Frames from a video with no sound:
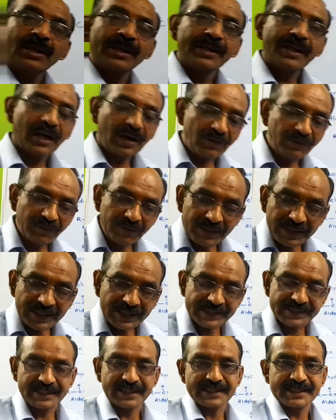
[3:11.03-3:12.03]
Now we will
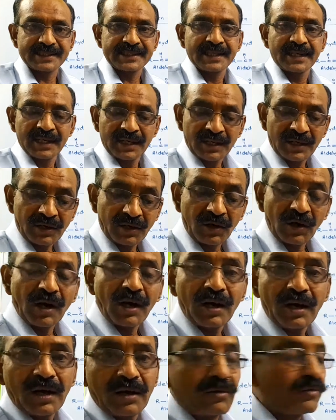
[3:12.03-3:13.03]
discuss
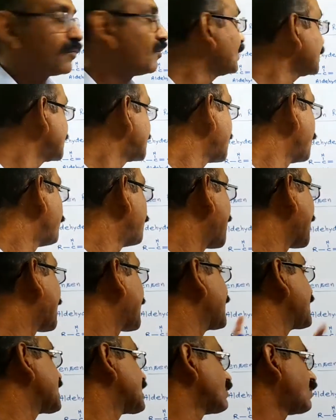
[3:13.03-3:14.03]
what's the
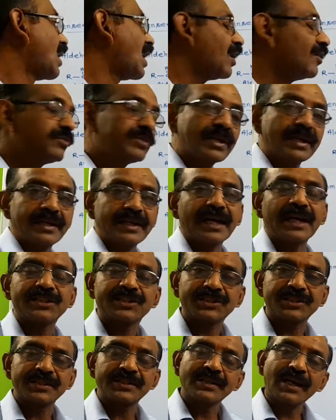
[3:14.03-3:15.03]
mechanism, how the
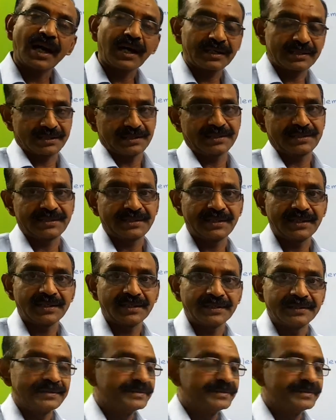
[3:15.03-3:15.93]
reaction occurs here.